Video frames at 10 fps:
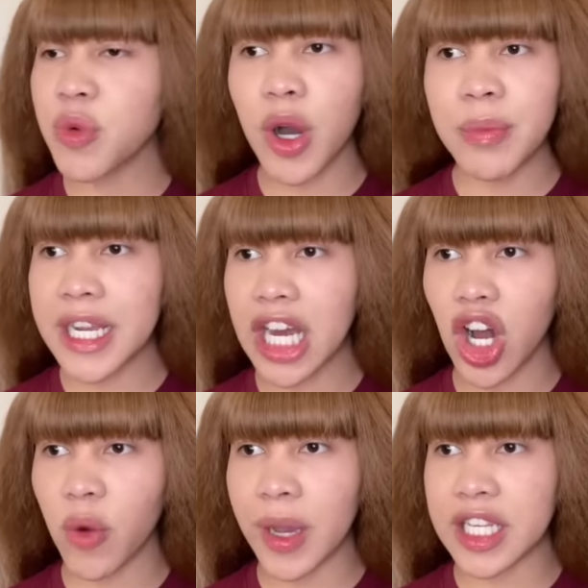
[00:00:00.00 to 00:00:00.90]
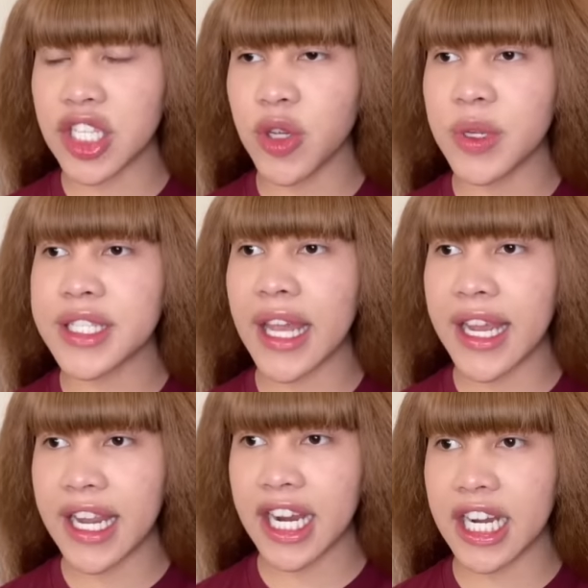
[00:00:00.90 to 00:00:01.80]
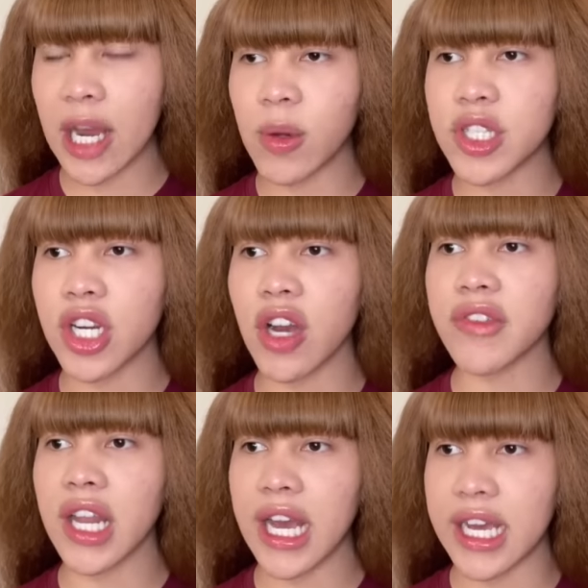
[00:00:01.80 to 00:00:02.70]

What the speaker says: you won't be in the hallway, so you will stay in here and I will turn off the